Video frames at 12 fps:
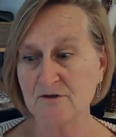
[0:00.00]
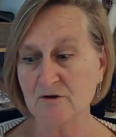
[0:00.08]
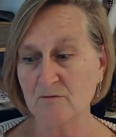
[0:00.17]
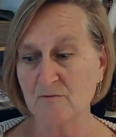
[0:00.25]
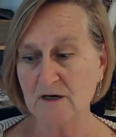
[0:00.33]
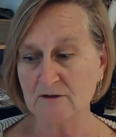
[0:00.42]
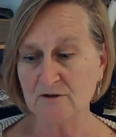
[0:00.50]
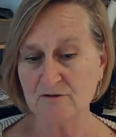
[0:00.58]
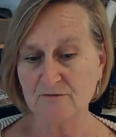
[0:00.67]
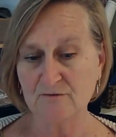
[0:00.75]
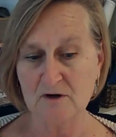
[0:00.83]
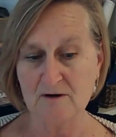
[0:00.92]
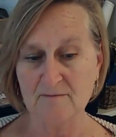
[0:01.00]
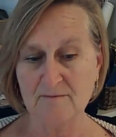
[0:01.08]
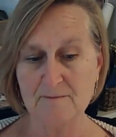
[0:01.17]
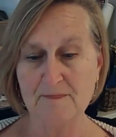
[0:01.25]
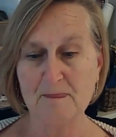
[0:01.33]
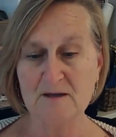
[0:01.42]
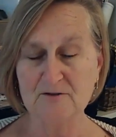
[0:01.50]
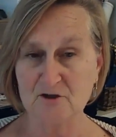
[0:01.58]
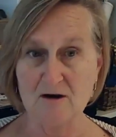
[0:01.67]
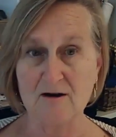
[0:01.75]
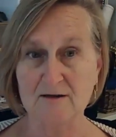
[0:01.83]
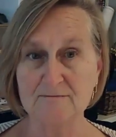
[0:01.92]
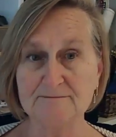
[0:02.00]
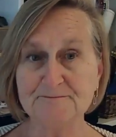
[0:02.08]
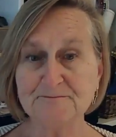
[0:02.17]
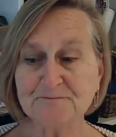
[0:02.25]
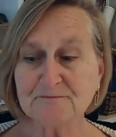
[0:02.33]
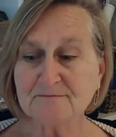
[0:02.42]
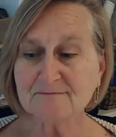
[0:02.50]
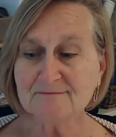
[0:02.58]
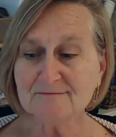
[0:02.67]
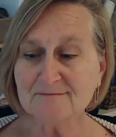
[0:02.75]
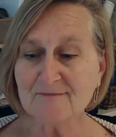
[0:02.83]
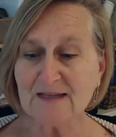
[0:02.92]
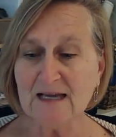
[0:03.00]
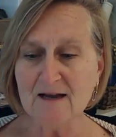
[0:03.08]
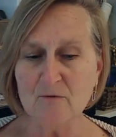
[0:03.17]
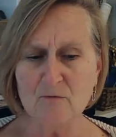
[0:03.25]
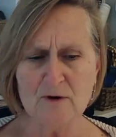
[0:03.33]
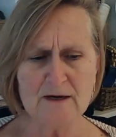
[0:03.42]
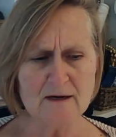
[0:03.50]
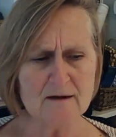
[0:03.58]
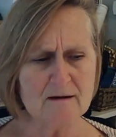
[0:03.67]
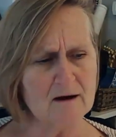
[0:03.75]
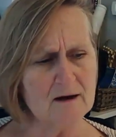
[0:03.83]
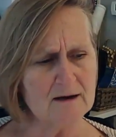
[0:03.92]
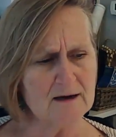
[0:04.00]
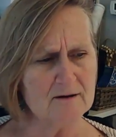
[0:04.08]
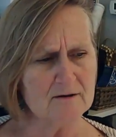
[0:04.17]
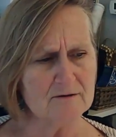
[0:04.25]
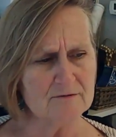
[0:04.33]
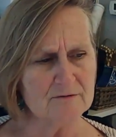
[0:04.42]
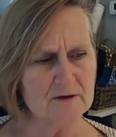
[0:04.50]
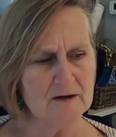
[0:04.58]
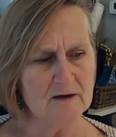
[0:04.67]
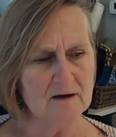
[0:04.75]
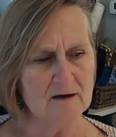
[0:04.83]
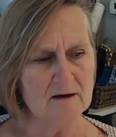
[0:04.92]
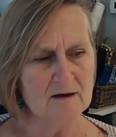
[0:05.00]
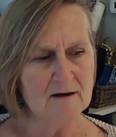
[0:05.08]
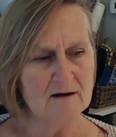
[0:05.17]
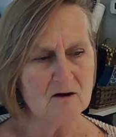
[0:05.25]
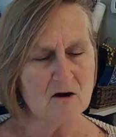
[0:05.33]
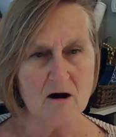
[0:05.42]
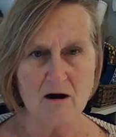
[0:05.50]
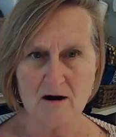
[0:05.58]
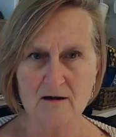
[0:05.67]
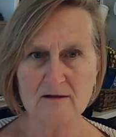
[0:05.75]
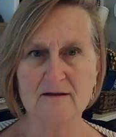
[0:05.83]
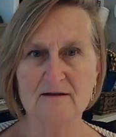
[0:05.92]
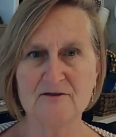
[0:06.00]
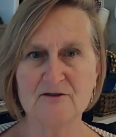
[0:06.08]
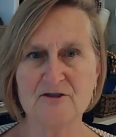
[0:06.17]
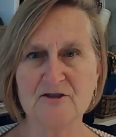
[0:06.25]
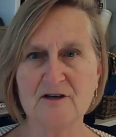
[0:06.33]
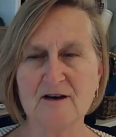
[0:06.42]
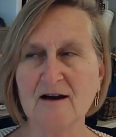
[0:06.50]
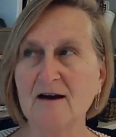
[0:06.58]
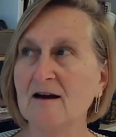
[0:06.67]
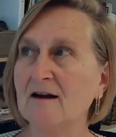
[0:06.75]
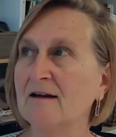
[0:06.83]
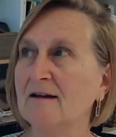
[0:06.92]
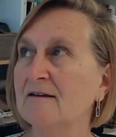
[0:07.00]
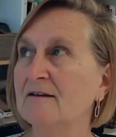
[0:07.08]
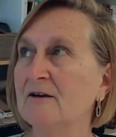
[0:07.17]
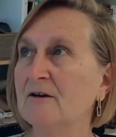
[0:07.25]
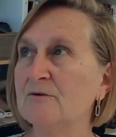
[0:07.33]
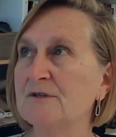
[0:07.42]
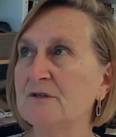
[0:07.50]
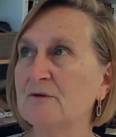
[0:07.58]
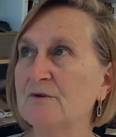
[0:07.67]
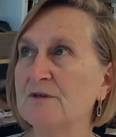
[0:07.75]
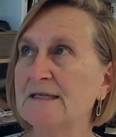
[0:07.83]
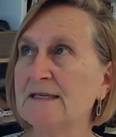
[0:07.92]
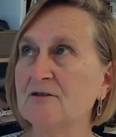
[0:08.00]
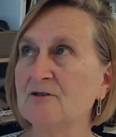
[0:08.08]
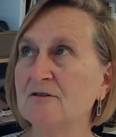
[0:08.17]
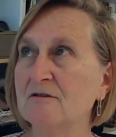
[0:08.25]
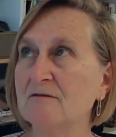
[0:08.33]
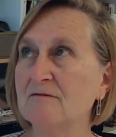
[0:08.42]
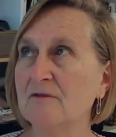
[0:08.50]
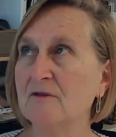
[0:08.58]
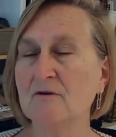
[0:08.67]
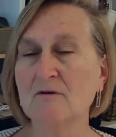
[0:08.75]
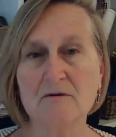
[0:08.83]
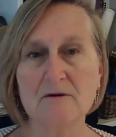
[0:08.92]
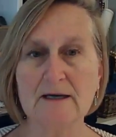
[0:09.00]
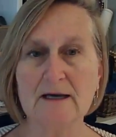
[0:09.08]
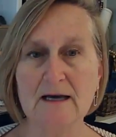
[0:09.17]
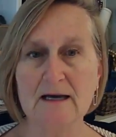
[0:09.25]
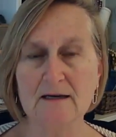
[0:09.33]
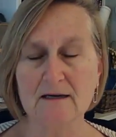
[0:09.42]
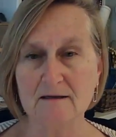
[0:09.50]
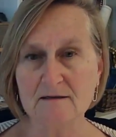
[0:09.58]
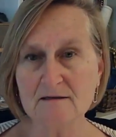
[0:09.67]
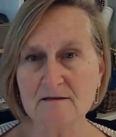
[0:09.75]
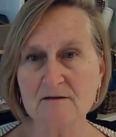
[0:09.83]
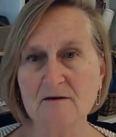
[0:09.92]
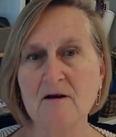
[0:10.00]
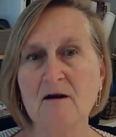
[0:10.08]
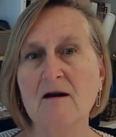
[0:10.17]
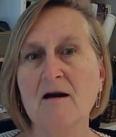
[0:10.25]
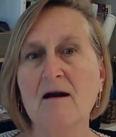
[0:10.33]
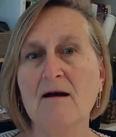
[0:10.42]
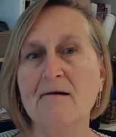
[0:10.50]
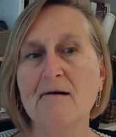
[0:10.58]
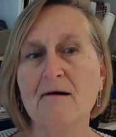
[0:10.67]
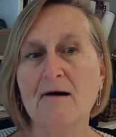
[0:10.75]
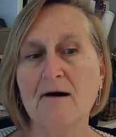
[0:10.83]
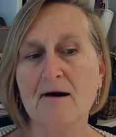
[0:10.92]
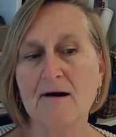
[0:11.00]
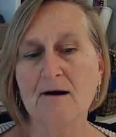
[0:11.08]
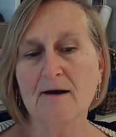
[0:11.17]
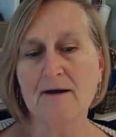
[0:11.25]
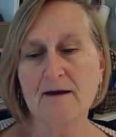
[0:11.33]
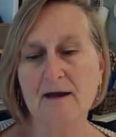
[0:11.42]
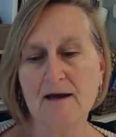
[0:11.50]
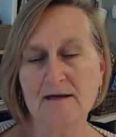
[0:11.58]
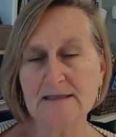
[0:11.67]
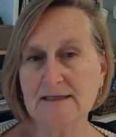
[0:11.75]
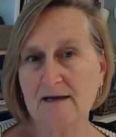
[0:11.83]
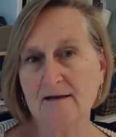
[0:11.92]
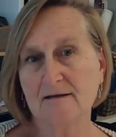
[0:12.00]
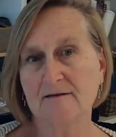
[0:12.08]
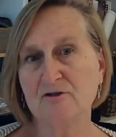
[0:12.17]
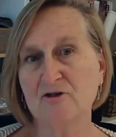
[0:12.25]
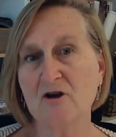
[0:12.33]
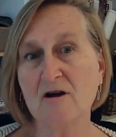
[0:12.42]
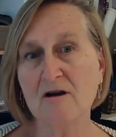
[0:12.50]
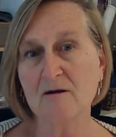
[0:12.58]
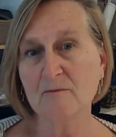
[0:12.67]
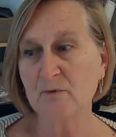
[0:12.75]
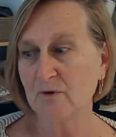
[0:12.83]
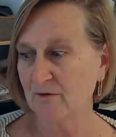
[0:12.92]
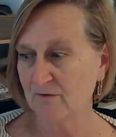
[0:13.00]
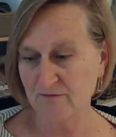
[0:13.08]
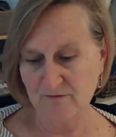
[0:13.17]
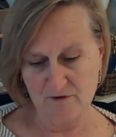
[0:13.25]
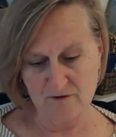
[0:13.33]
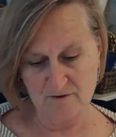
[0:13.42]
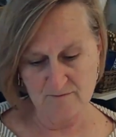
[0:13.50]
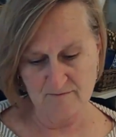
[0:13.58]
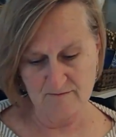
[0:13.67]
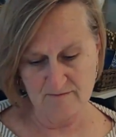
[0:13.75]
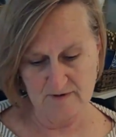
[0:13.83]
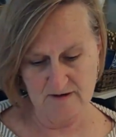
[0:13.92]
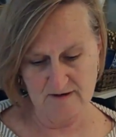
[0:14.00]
so much from John. And when I got out of college, it was the recession of the early 80s. I had taken a job with a firm,